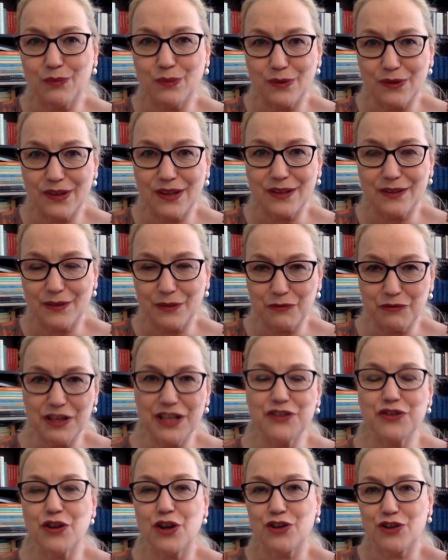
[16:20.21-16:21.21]
the
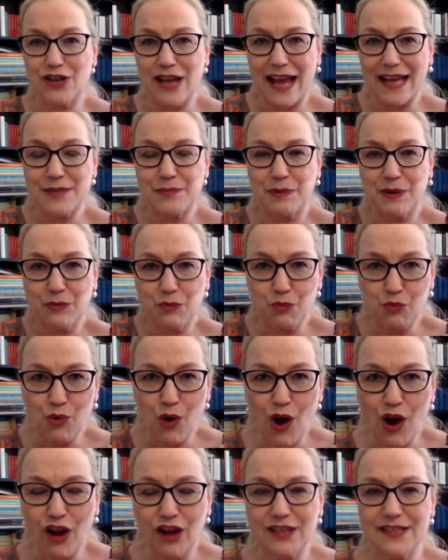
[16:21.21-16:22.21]
research has been
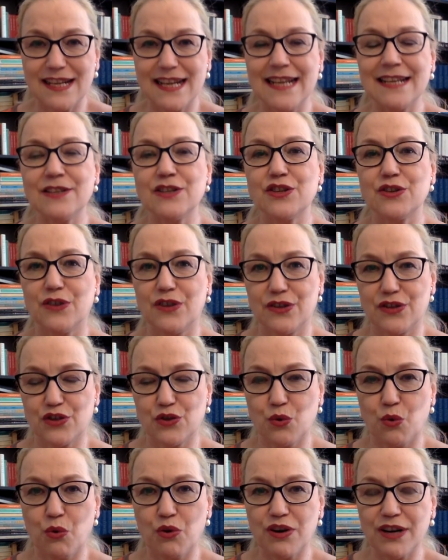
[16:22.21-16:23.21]
worked into the
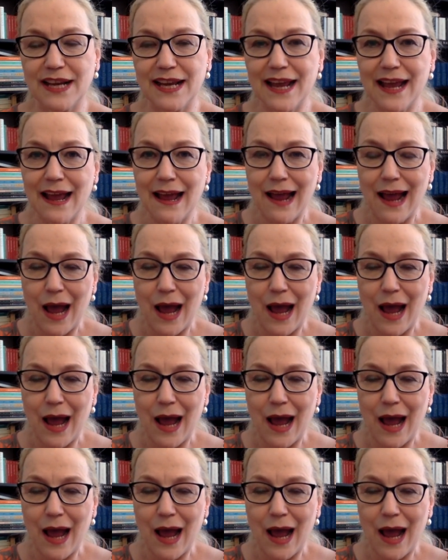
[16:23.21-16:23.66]
story,